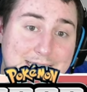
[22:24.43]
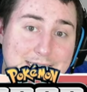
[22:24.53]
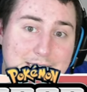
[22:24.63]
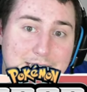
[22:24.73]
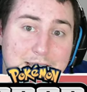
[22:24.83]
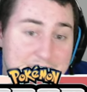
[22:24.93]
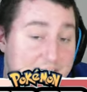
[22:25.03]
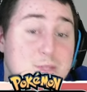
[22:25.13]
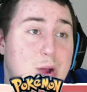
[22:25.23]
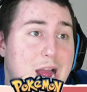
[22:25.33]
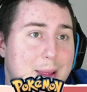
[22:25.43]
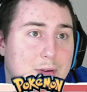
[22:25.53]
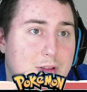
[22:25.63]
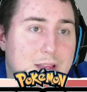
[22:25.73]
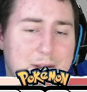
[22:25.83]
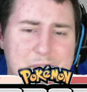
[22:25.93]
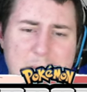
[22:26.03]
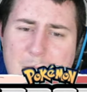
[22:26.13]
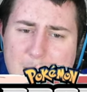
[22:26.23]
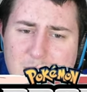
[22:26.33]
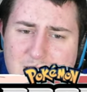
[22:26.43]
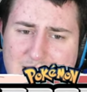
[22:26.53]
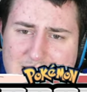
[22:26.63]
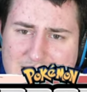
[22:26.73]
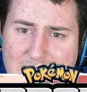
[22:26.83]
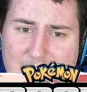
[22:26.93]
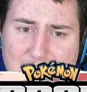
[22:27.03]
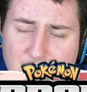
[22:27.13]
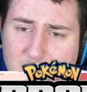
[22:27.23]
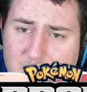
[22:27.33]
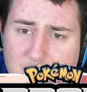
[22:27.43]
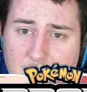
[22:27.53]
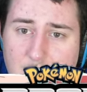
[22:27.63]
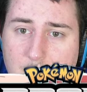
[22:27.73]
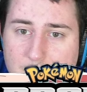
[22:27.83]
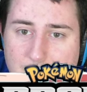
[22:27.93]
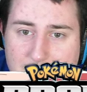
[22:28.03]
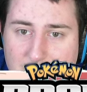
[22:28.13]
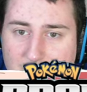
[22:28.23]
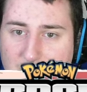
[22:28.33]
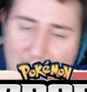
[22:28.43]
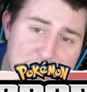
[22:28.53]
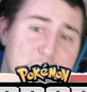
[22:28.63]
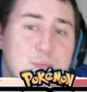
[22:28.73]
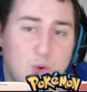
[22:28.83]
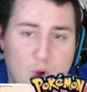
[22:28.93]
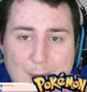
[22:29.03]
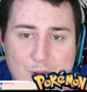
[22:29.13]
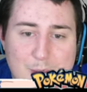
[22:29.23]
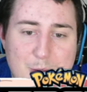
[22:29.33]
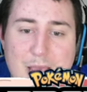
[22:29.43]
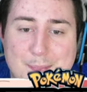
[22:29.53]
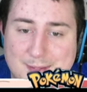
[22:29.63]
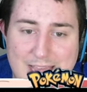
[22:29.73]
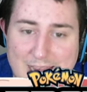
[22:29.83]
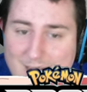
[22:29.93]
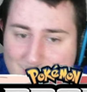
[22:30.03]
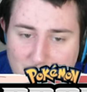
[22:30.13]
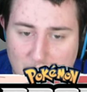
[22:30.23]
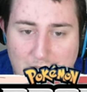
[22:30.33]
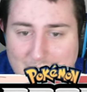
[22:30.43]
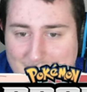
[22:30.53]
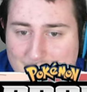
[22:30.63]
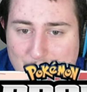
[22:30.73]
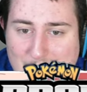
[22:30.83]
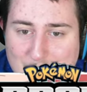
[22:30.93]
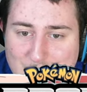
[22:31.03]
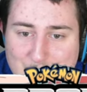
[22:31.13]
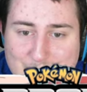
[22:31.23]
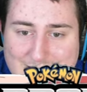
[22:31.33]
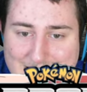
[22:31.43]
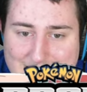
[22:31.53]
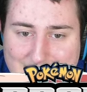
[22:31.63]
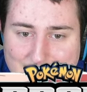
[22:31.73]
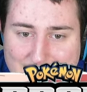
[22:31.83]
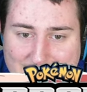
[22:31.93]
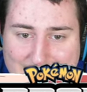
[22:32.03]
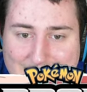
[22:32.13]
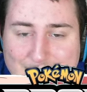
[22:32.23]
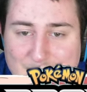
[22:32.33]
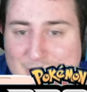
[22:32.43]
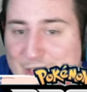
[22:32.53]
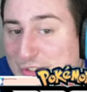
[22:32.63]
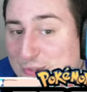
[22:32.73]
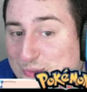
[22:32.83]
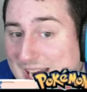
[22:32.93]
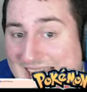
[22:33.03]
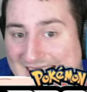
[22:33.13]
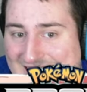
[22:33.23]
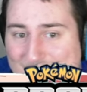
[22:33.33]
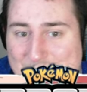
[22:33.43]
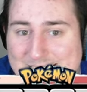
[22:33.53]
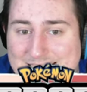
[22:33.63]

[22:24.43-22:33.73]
If it's Primal, I don't think Primals exist yet, actually. Me. If it's Primal, I'm gonna be upset. John, Primals don't exist, buddy. But good try, anyways.